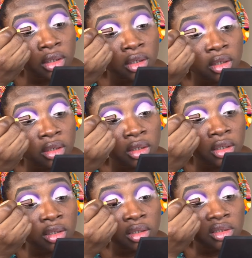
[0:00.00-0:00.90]

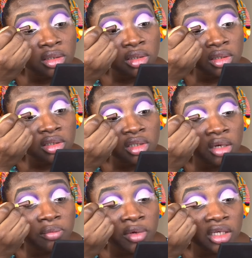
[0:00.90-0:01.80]
Alright, let's
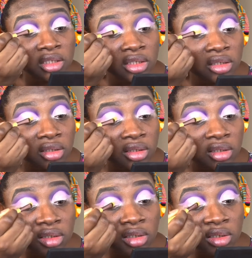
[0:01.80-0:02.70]
start putting it
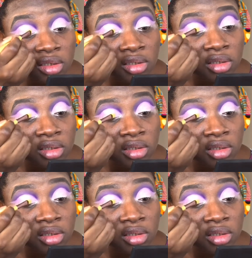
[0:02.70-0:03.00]
on.